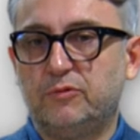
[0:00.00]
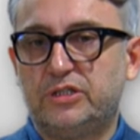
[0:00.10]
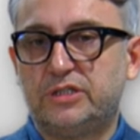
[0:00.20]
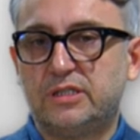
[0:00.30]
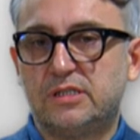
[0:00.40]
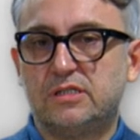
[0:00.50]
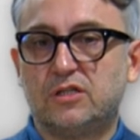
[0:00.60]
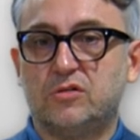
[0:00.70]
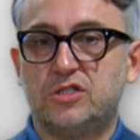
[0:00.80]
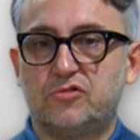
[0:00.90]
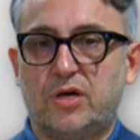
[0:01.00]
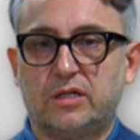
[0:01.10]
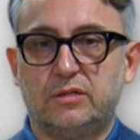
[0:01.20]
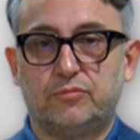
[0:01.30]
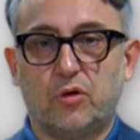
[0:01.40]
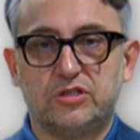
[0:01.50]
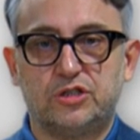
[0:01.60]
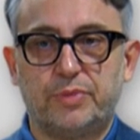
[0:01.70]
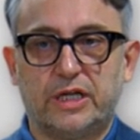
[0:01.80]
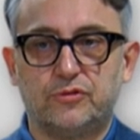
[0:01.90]
which citizens construct a broad
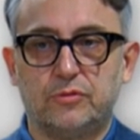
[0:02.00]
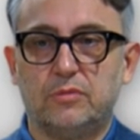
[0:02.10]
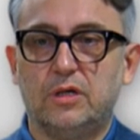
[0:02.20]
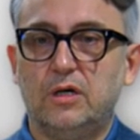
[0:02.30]
spectrum